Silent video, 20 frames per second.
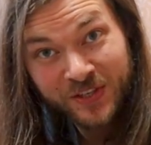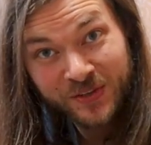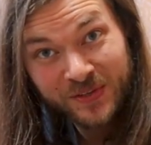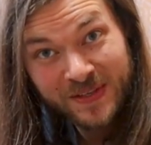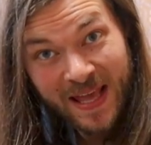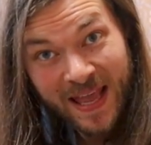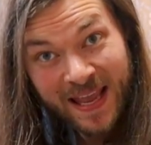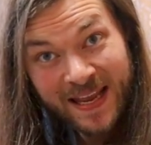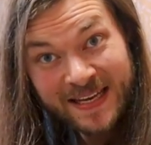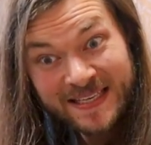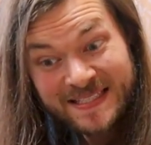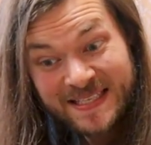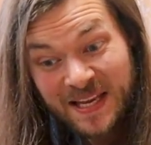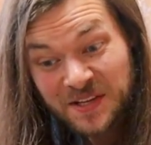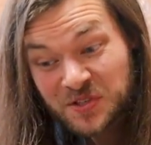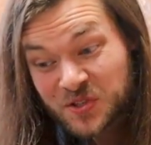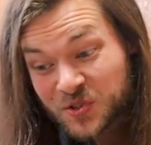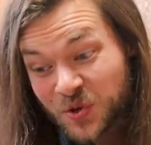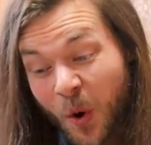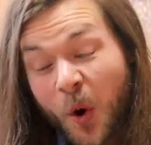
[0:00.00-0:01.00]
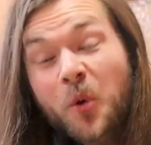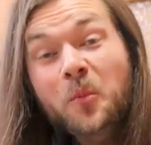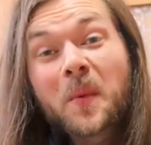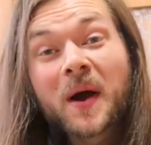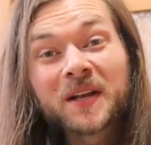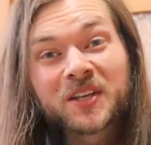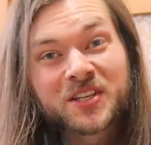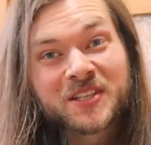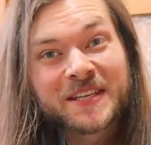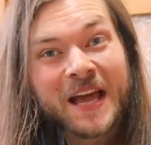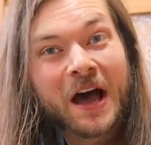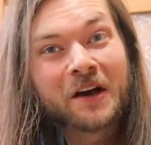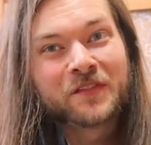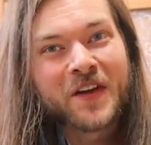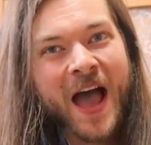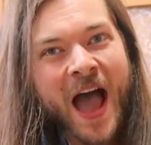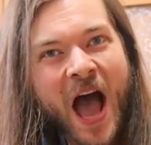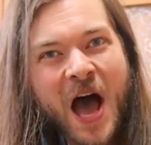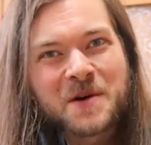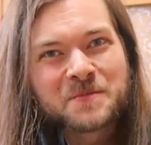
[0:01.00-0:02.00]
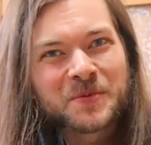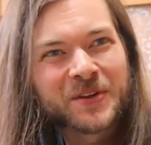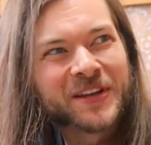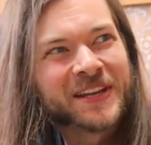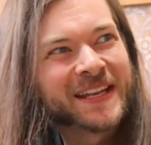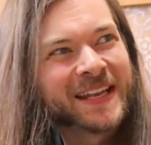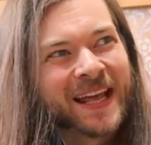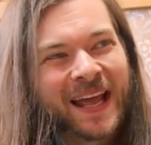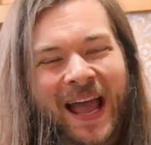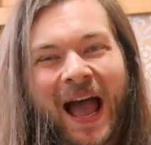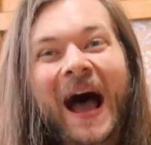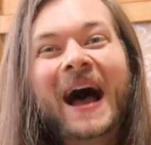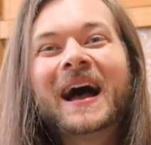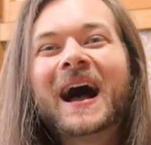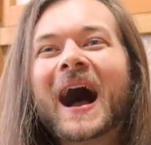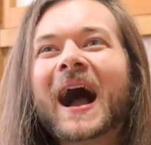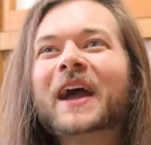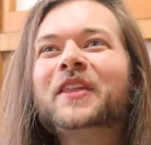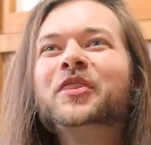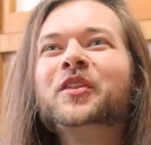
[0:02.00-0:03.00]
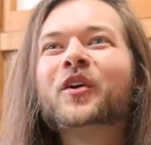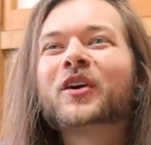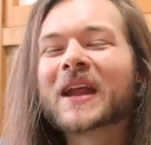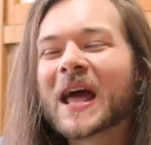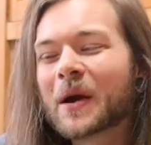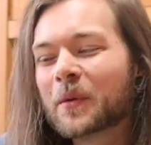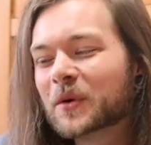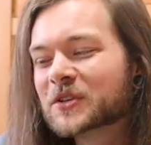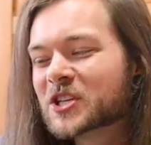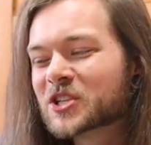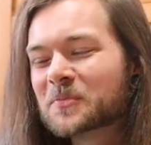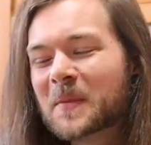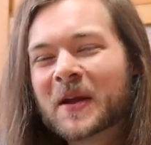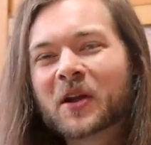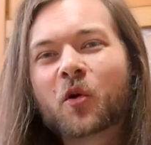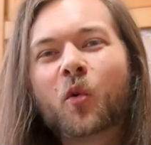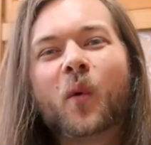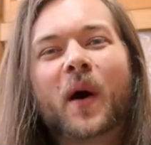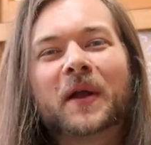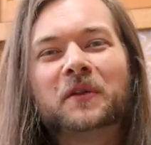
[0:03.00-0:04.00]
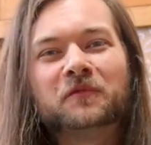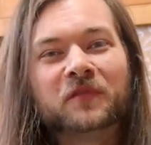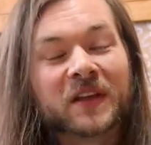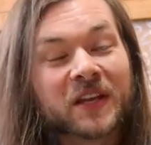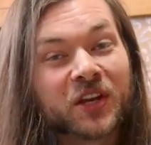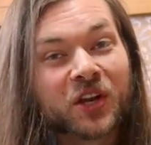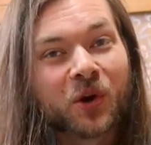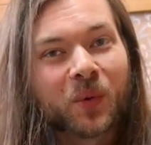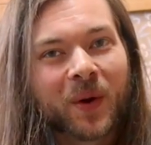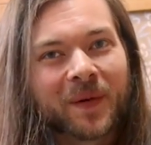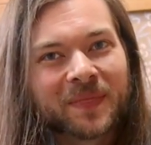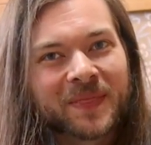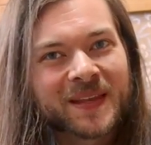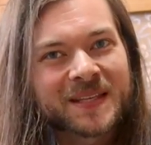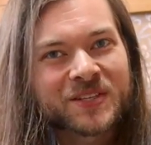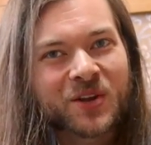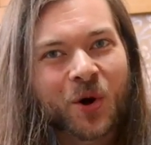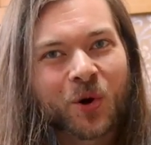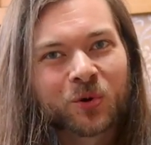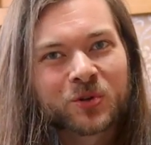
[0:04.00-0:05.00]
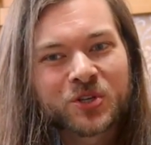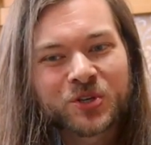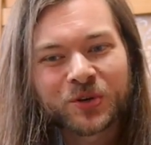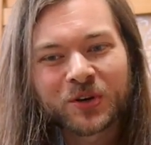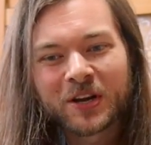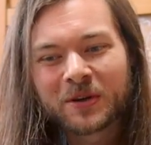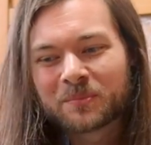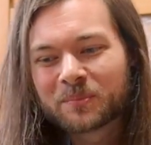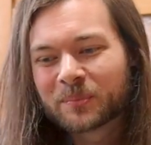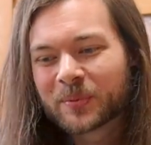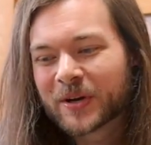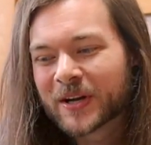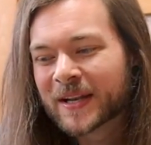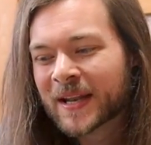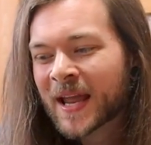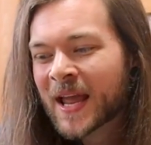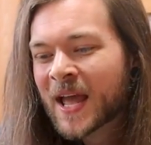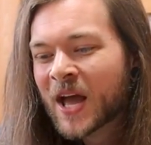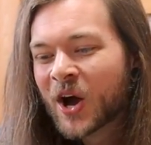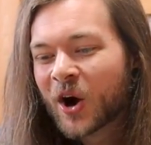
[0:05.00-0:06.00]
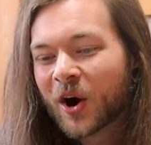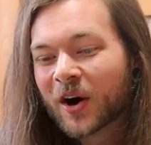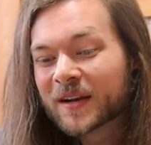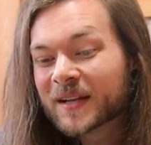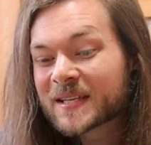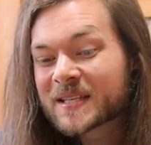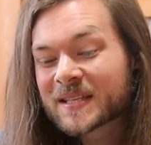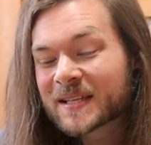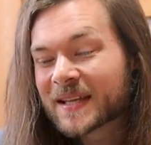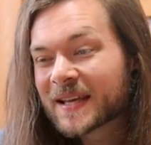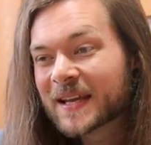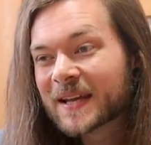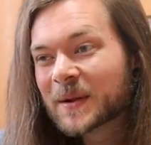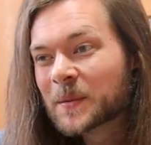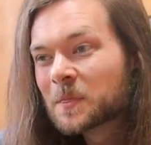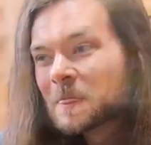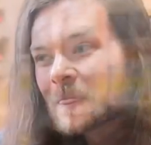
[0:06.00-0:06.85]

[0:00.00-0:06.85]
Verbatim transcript: two days. So much stuff happened. I, I thought I would just make one video on this whole trip, but honestly,